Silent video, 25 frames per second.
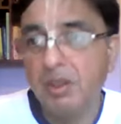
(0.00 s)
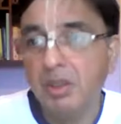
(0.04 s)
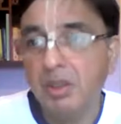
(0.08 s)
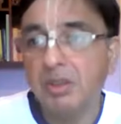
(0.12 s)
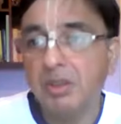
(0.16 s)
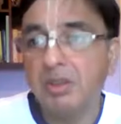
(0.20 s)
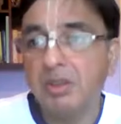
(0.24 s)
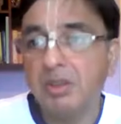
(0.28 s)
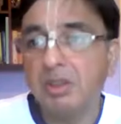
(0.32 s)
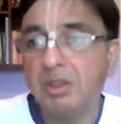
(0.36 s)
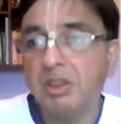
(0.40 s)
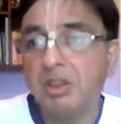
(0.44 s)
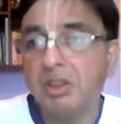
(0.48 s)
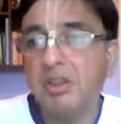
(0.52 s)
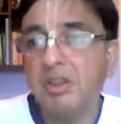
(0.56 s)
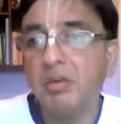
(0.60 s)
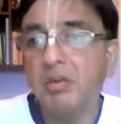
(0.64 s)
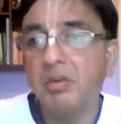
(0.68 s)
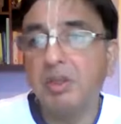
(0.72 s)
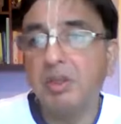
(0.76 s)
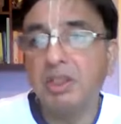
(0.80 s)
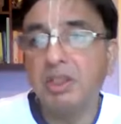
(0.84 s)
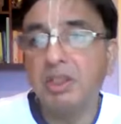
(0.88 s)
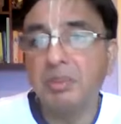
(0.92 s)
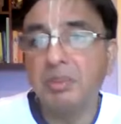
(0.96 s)
Such a
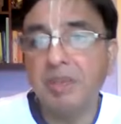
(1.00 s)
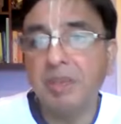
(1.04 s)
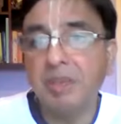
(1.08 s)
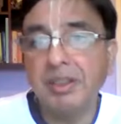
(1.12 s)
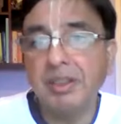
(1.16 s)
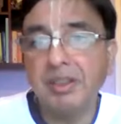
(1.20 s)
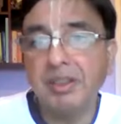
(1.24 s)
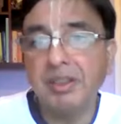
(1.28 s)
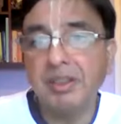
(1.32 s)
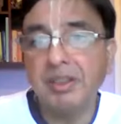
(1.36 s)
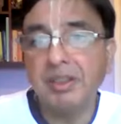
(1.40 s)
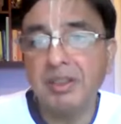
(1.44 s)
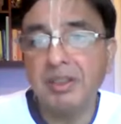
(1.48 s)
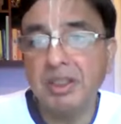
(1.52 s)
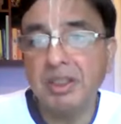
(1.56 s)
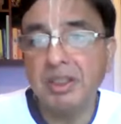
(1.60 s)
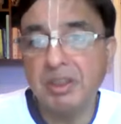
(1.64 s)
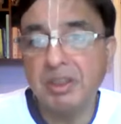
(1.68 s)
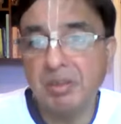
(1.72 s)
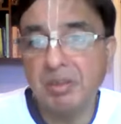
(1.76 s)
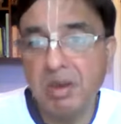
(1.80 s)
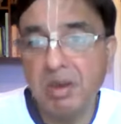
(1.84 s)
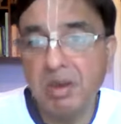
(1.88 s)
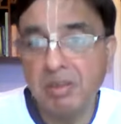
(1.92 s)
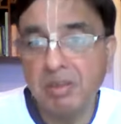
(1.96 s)
devotee is better than such
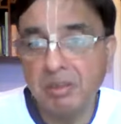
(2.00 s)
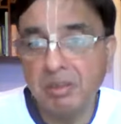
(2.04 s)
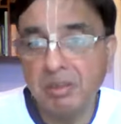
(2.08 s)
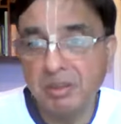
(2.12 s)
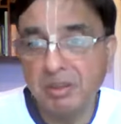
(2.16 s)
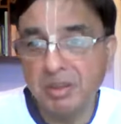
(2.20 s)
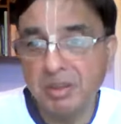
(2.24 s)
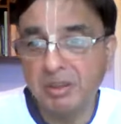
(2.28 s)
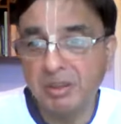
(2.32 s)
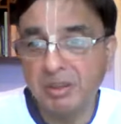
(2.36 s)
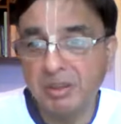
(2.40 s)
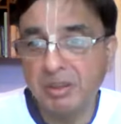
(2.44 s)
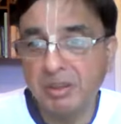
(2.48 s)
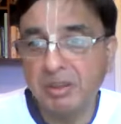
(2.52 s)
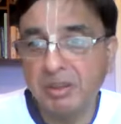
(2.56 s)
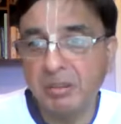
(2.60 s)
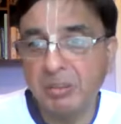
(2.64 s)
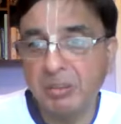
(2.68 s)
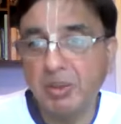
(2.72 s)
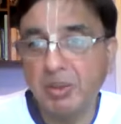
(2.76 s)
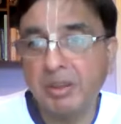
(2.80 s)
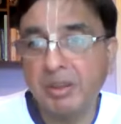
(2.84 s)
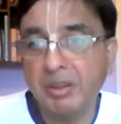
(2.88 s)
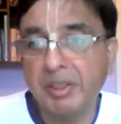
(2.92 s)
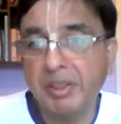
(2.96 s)
a Brahman because the
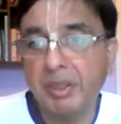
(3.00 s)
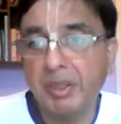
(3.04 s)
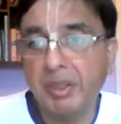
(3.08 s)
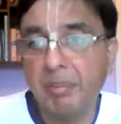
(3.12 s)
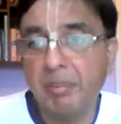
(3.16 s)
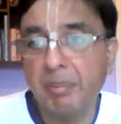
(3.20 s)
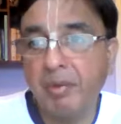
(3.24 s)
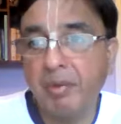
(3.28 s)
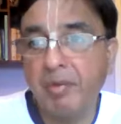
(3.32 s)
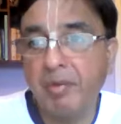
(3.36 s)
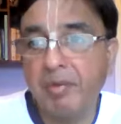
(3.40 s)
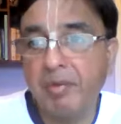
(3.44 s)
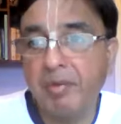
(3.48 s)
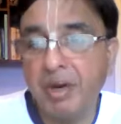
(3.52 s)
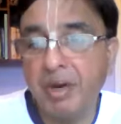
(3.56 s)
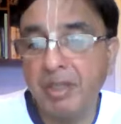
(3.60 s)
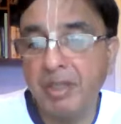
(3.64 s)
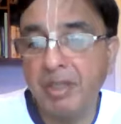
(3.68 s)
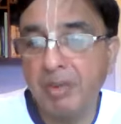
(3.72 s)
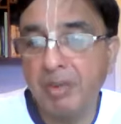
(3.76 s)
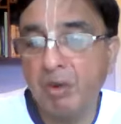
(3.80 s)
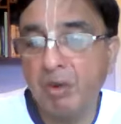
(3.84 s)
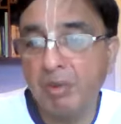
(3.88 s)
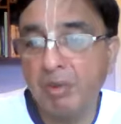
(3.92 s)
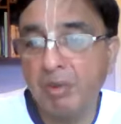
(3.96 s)
devotee can purify
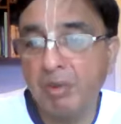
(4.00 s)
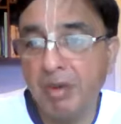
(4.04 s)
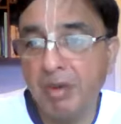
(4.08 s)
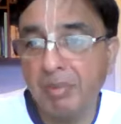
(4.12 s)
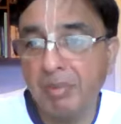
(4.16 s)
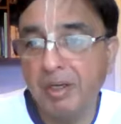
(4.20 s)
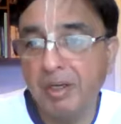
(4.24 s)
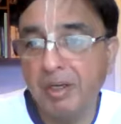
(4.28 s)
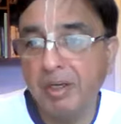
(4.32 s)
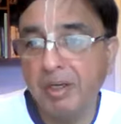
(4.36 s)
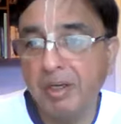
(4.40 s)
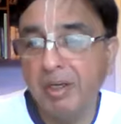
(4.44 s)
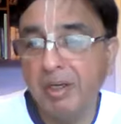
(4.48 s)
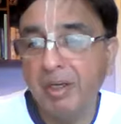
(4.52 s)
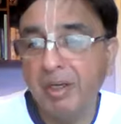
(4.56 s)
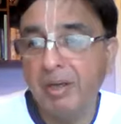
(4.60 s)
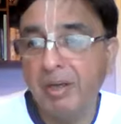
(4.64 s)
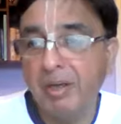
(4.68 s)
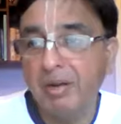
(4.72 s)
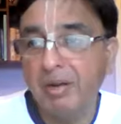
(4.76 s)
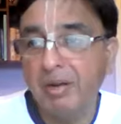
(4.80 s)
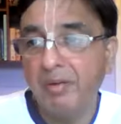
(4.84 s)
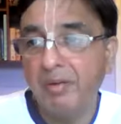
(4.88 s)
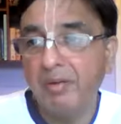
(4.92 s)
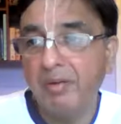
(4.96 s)
his whole family,
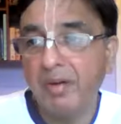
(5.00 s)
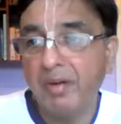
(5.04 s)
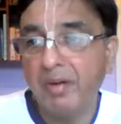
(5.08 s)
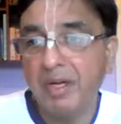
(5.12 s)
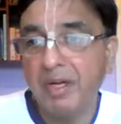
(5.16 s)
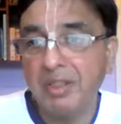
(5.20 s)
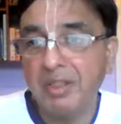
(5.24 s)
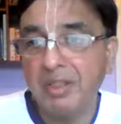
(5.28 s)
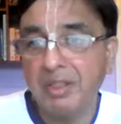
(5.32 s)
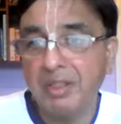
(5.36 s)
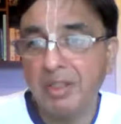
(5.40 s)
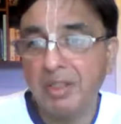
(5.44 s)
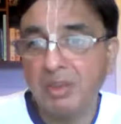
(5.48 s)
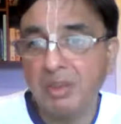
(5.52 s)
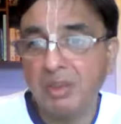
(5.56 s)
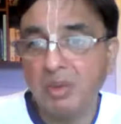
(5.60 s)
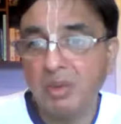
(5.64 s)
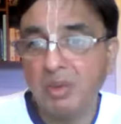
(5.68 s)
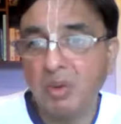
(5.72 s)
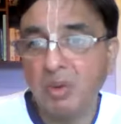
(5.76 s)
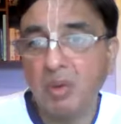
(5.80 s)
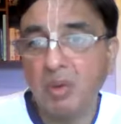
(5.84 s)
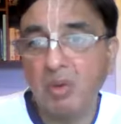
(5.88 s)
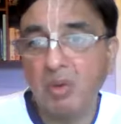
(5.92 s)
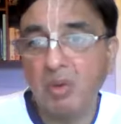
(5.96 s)
whereas the
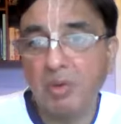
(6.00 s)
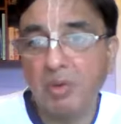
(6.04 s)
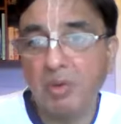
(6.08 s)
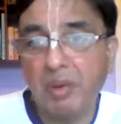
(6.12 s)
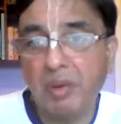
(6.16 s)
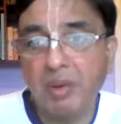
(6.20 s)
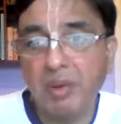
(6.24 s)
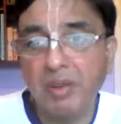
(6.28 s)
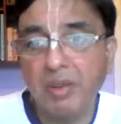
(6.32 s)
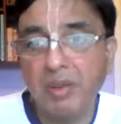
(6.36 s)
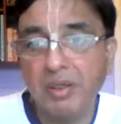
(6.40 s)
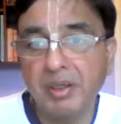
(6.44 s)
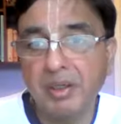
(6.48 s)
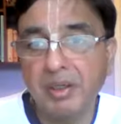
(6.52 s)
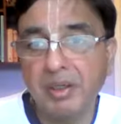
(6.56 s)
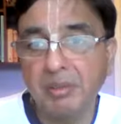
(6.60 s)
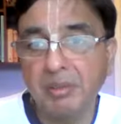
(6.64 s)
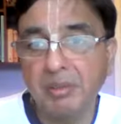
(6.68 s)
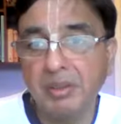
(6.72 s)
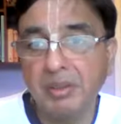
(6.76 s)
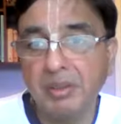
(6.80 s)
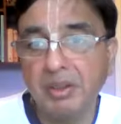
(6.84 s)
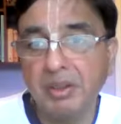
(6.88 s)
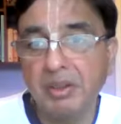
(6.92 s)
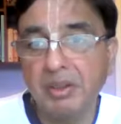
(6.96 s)
so-called Brahman in a
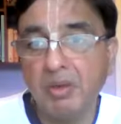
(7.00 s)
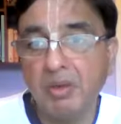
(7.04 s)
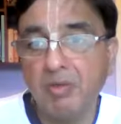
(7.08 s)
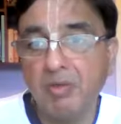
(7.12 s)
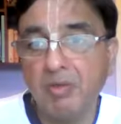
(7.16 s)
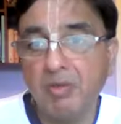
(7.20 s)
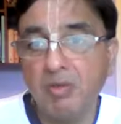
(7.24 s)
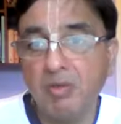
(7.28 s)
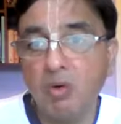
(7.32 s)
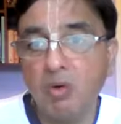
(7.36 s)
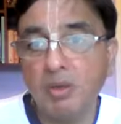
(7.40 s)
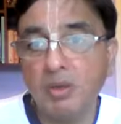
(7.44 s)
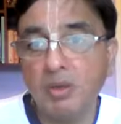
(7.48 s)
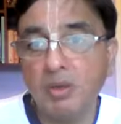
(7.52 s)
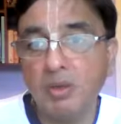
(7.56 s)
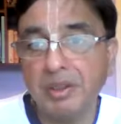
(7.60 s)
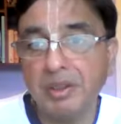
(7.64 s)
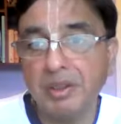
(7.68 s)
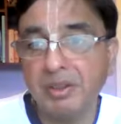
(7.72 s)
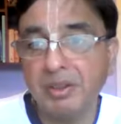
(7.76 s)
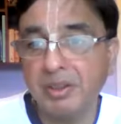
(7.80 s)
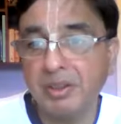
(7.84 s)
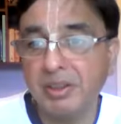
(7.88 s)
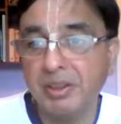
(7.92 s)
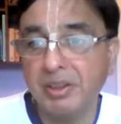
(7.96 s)
position of false
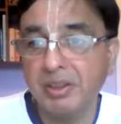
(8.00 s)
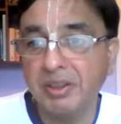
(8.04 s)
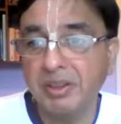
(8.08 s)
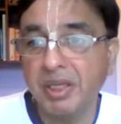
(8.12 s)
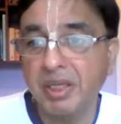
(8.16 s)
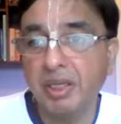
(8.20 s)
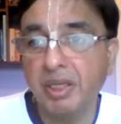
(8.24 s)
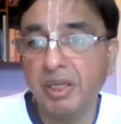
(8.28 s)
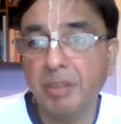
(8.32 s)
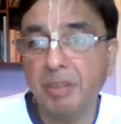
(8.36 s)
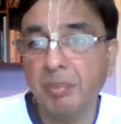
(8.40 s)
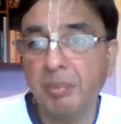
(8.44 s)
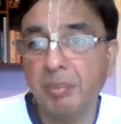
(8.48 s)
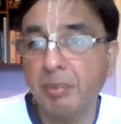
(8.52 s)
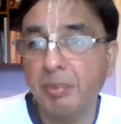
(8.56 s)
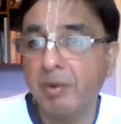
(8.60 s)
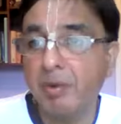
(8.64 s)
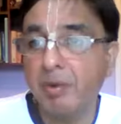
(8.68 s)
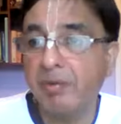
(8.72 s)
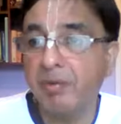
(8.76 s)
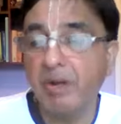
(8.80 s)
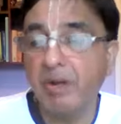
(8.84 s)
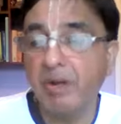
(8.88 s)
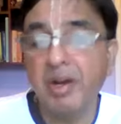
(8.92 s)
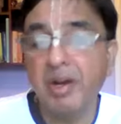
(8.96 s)
prestige cannot
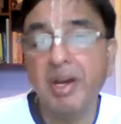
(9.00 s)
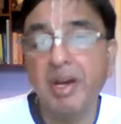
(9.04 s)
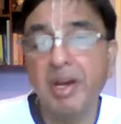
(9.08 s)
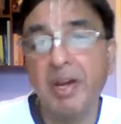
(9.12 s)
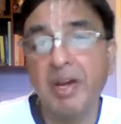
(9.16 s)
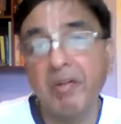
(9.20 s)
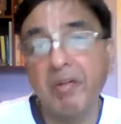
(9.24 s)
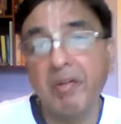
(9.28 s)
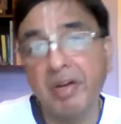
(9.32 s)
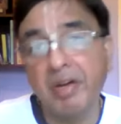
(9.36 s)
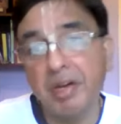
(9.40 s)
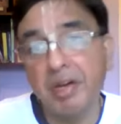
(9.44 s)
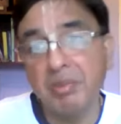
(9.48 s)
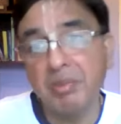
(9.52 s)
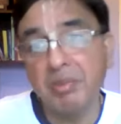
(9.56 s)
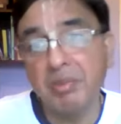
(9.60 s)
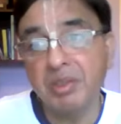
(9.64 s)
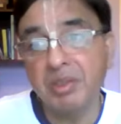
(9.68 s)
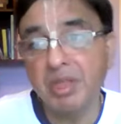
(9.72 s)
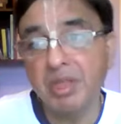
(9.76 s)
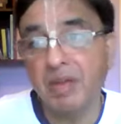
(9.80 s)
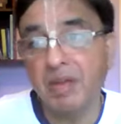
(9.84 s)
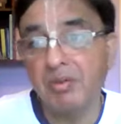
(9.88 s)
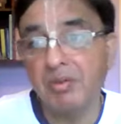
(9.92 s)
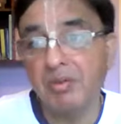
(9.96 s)
purify even
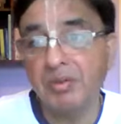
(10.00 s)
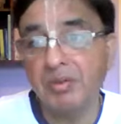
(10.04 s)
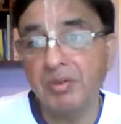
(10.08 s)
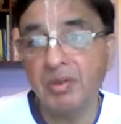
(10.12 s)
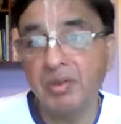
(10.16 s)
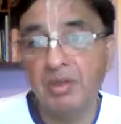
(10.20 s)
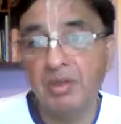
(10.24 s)
himself.